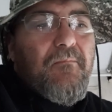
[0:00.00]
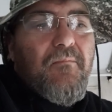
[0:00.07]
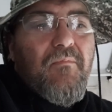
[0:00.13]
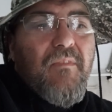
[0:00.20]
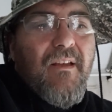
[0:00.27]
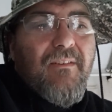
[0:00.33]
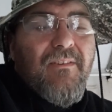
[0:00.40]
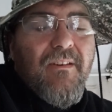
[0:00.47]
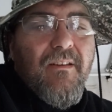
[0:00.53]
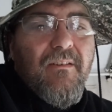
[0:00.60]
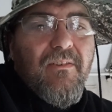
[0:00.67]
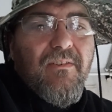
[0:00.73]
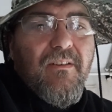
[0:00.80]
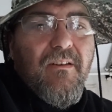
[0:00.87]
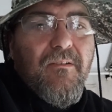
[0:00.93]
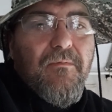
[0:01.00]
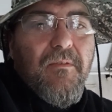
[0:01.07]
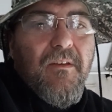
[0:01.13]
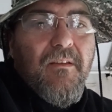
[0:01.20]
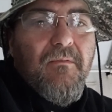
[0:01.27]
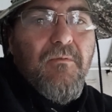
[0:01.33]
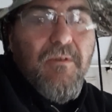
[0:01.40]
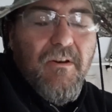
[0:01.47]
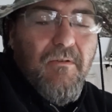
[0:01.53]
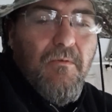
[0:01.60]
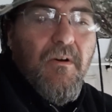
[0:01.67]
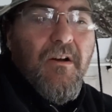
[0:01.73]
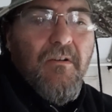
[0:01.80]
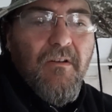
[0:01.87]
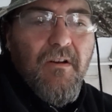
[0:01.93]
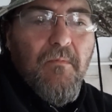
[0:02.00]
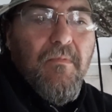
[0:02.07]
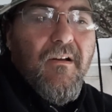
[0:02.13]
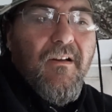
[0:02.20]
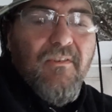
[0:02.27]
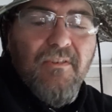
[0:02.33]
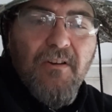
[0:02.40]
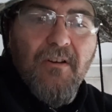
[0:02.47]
That's the kind of stuff that when you walk around, you're browsing,